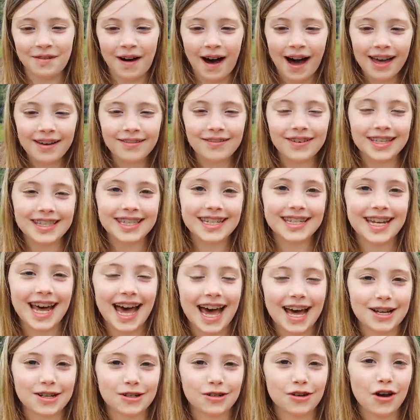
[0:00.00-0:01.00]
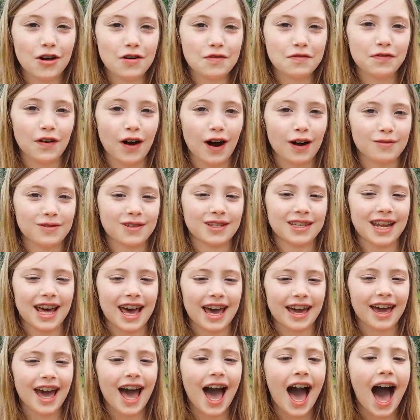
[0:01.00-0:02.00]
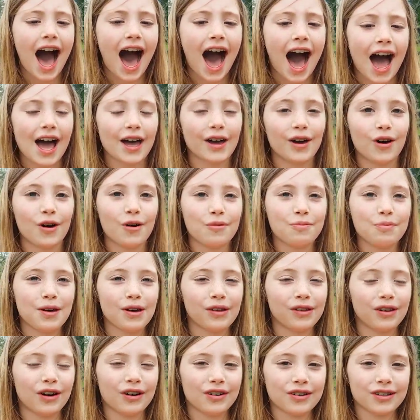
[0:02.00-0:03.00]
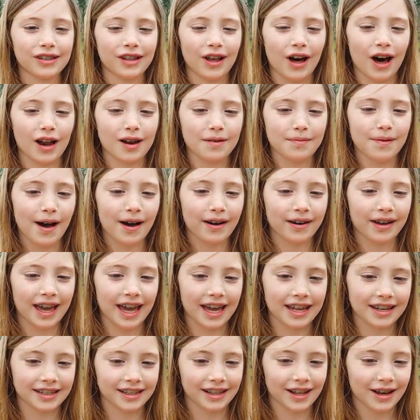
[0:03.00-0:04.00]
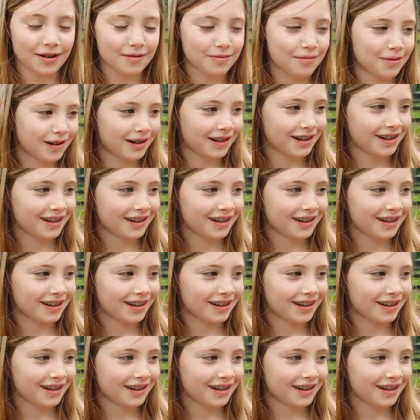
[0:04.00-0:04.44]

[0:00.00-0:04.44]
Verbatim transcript: of my visit to Edgegrove Farm today. I hope you learned a lot about cantaloupe.